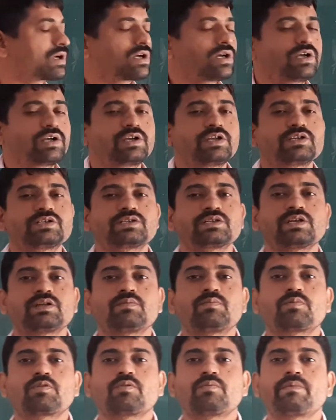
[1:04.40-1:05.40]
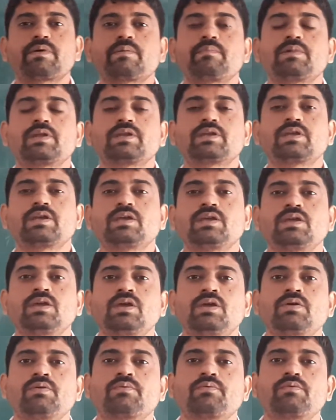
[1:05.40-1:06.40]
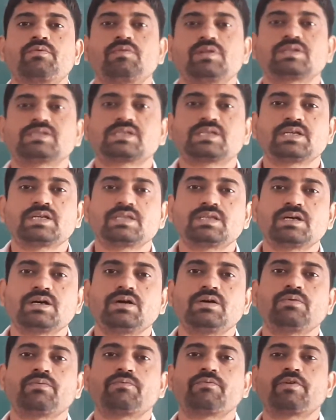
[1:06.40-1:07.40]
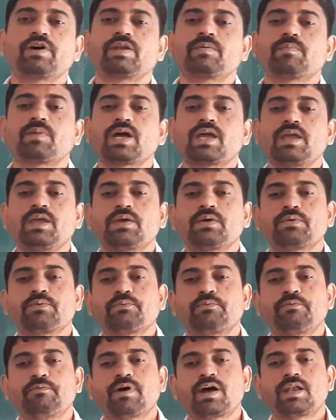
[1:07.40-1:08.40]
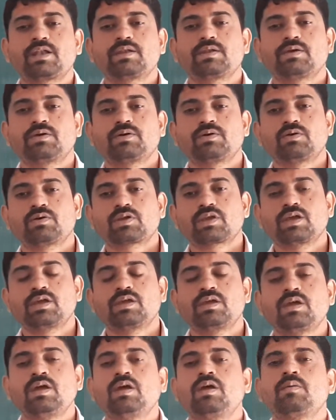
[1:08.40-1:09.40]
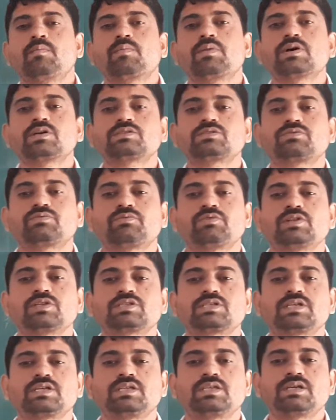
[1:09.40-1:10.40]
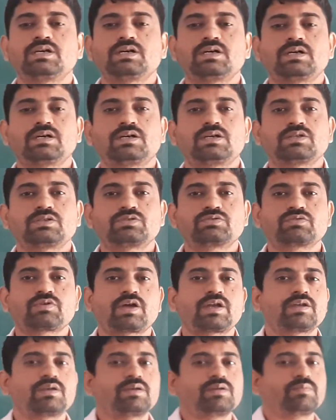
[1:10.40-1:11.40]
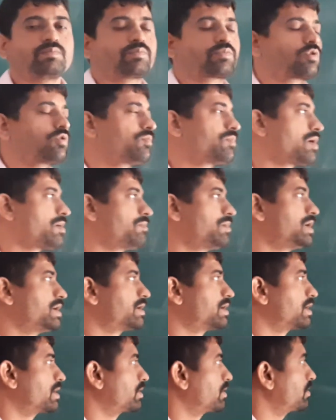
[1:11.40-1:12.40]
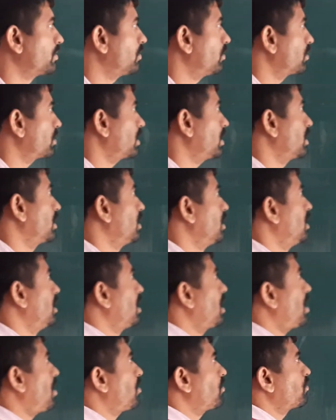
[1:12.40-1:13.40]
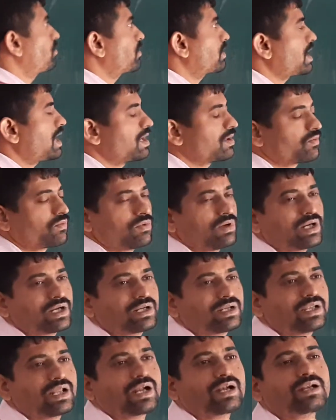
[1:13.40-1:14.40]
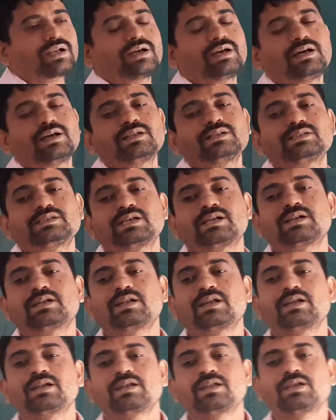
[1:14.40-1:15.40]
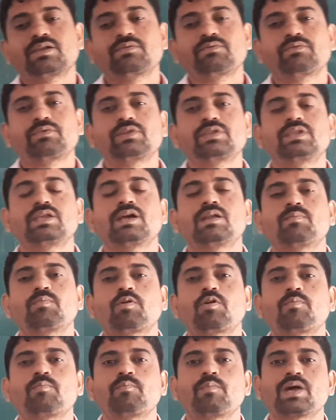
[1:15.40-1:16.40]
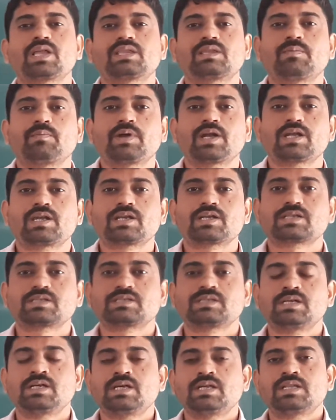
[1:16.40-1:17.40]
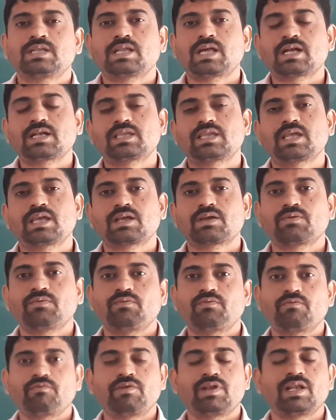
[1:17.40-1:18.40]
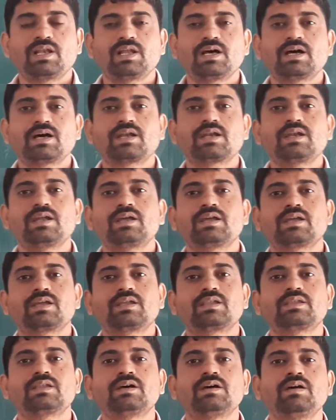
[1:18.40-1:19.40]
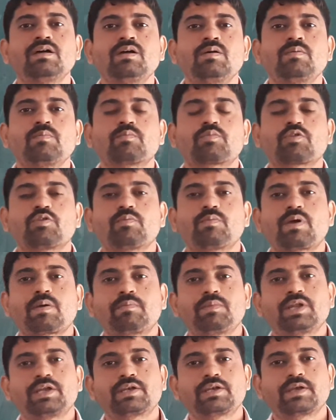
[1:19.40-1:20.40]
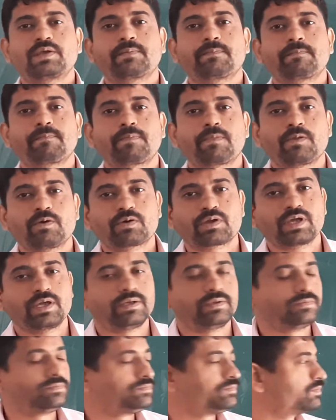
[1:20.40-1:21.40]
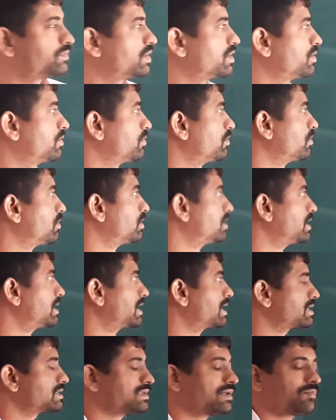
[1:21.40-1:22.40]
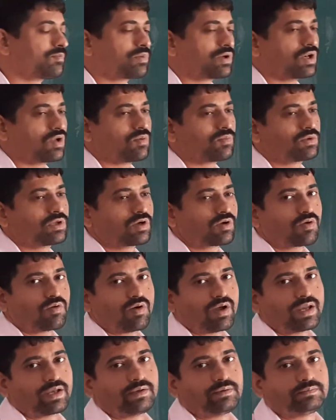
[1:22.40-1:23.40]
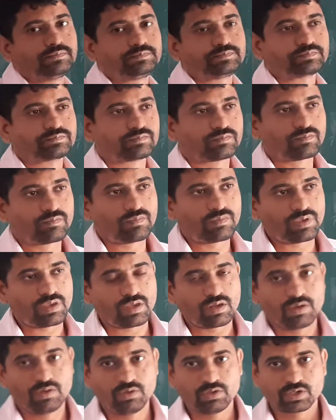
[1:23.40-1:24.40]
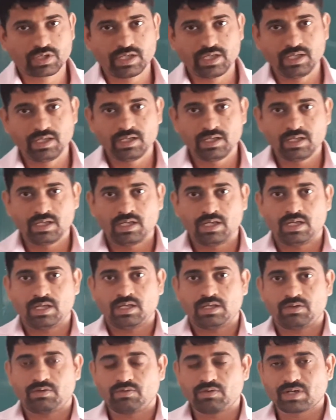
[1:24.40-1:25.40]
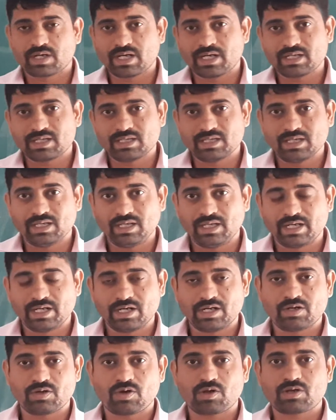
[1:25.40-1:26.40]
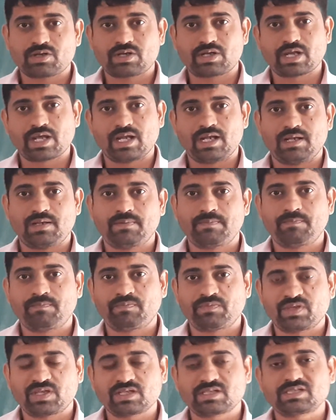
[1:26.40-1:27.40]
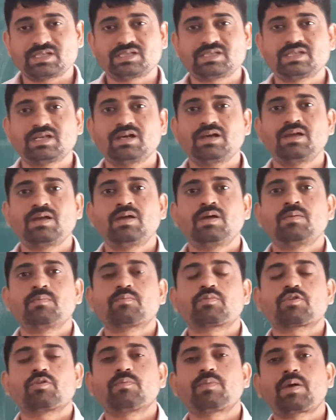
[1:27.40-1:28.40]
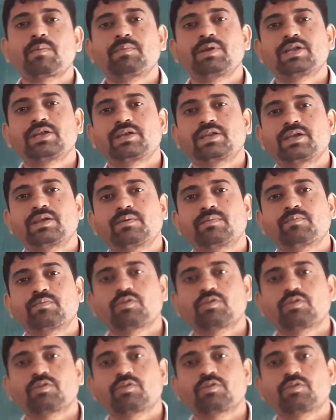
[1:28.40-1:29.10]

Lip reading: conditional probability. We will see the one by one. Okay, first we will see the joint probability. Okay, how to calculate that uncertainty with the help of mathematics, that thing we will learn in the probability. Okay, you know the example of the coin. Okay, you will get the head or tail. This is the probability.